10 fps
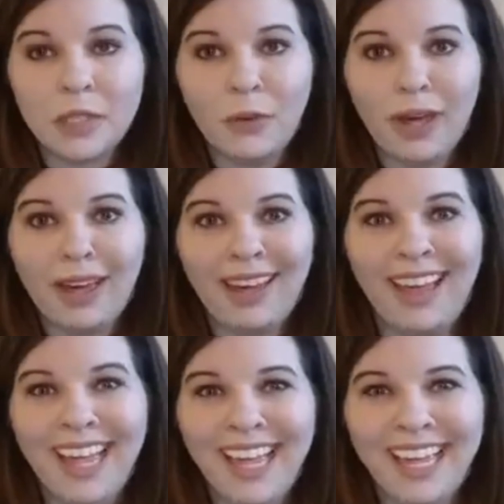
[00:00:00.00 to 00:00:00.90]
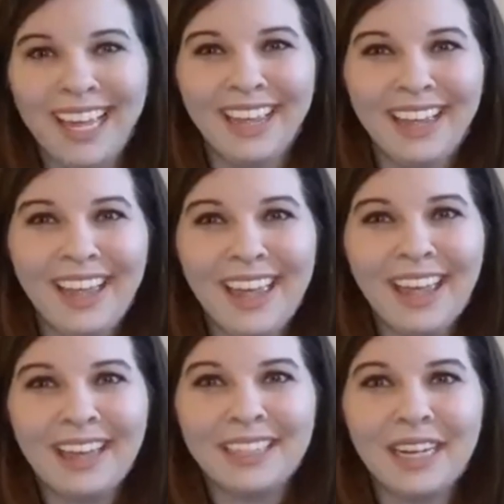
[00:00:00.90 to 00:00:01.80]
that's okay.
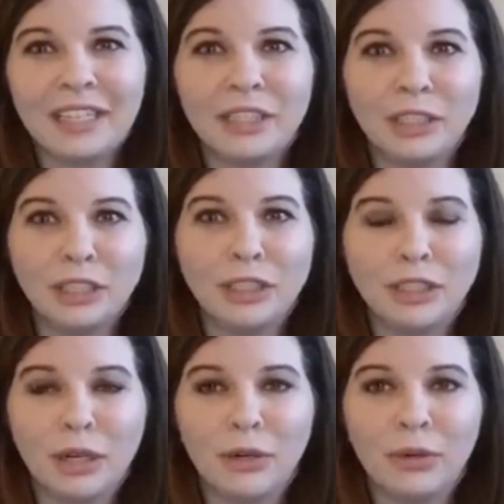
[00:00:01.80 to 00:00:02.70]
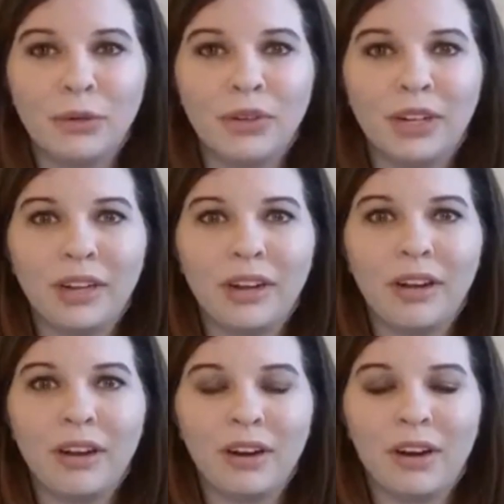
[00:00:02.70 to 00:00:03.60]
And uh, she showed
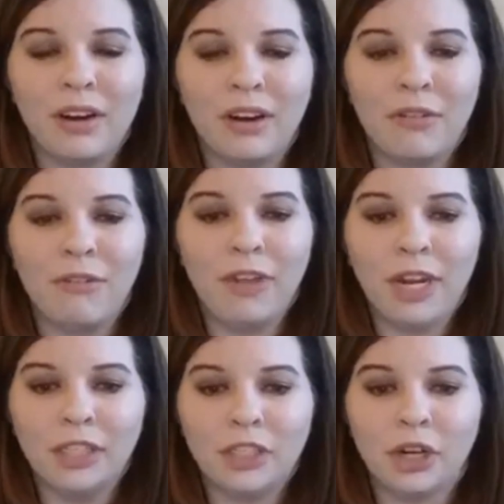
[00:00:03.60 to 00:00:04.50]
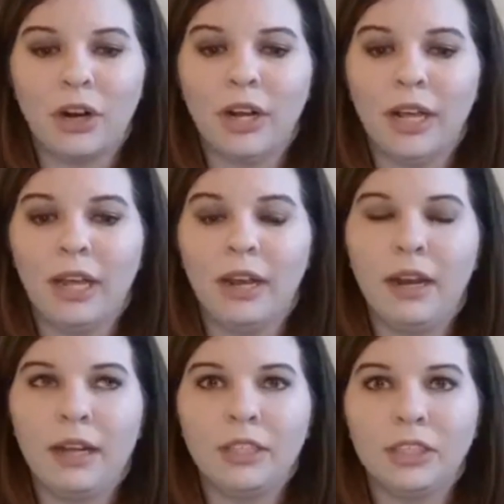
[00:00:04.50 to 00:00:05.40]
her finished cardigan,
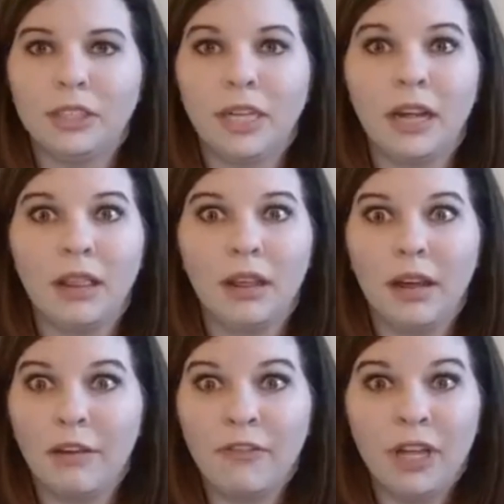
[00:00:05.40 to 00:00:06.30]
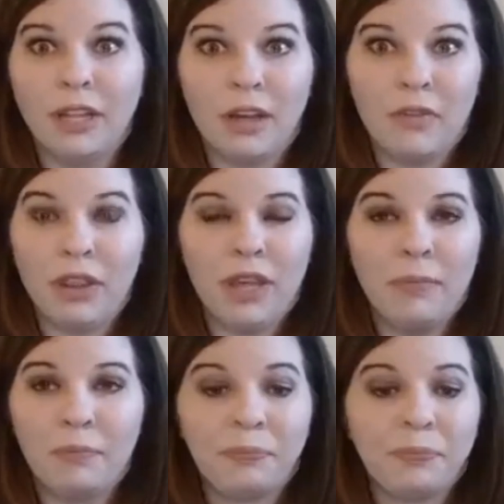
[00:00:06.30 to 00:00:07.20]
and I just, I, I fell in love with
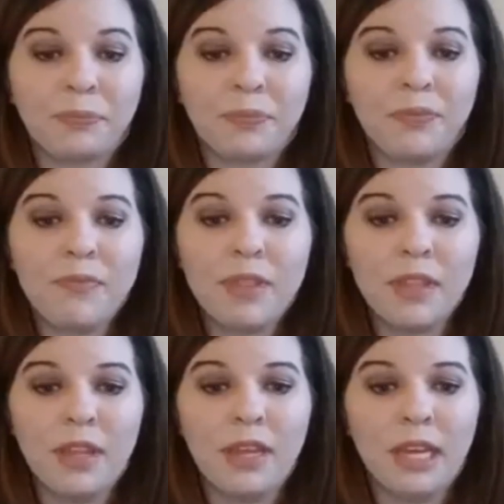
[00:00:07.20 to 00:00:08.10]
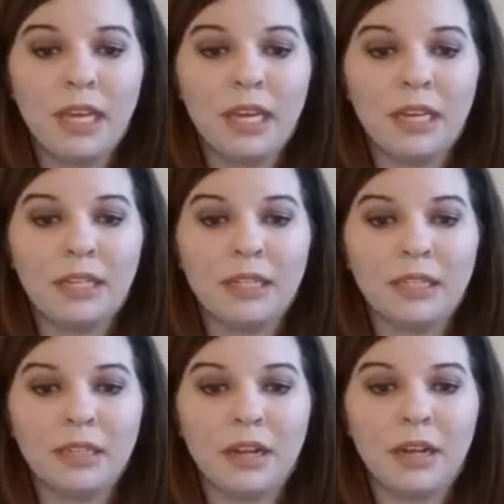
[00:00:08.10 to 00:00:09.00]
it.
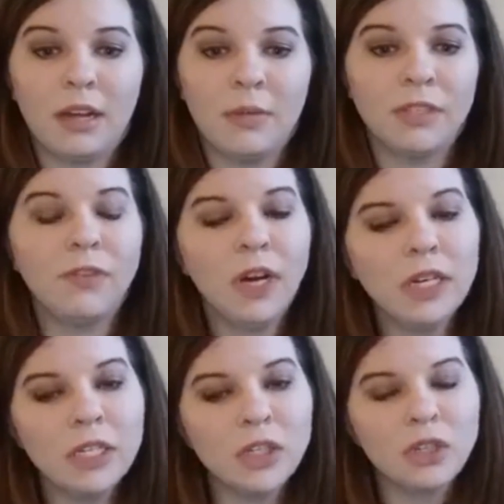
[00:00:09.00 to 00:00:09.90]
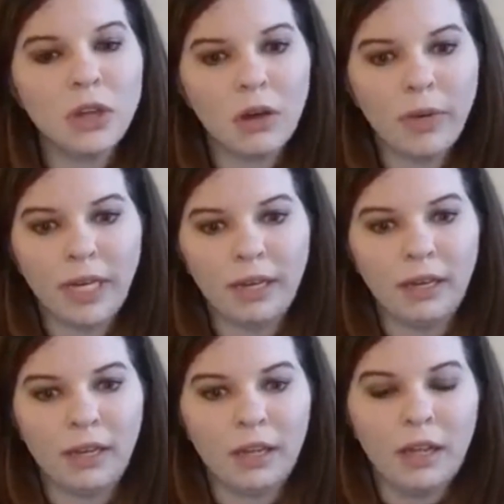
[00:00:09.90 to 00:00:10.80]
And um, as far as
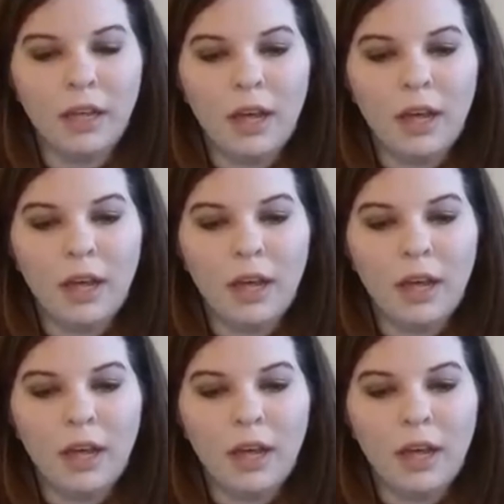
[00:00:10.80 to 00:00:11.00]
sewing,